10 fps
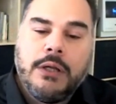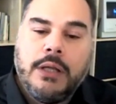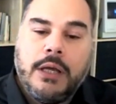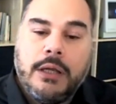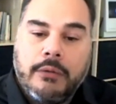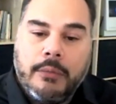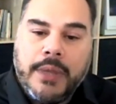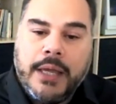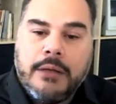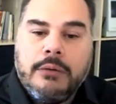the
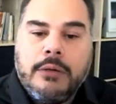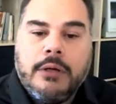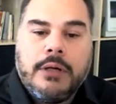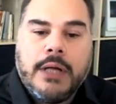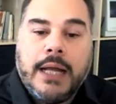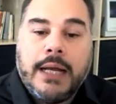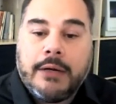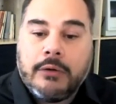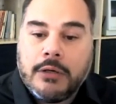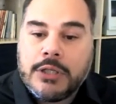European Union and
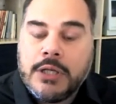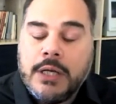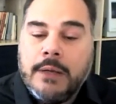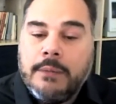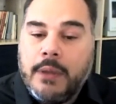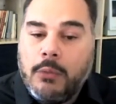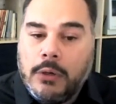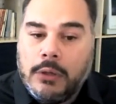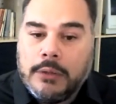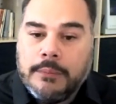across the
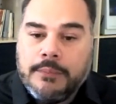world